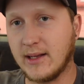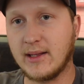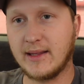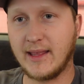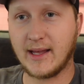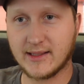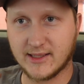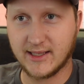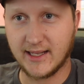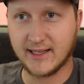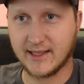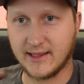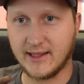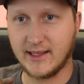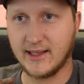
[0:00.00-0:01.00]
and that's
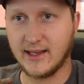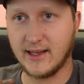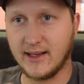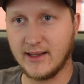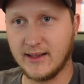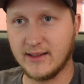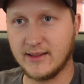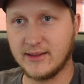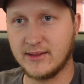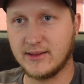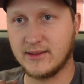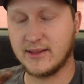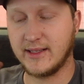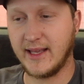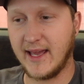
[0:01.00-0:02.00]
getting the
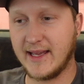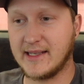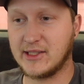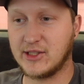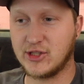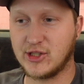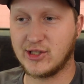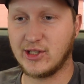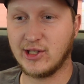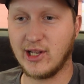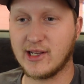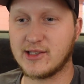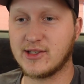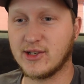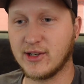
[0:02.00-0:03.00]
gauge
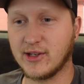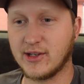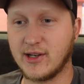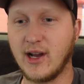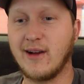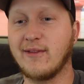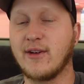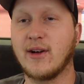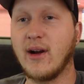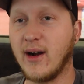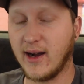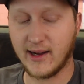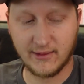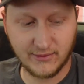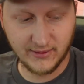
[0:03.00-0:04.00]
cluster cover
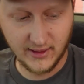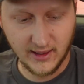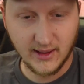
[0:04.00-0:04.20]
off.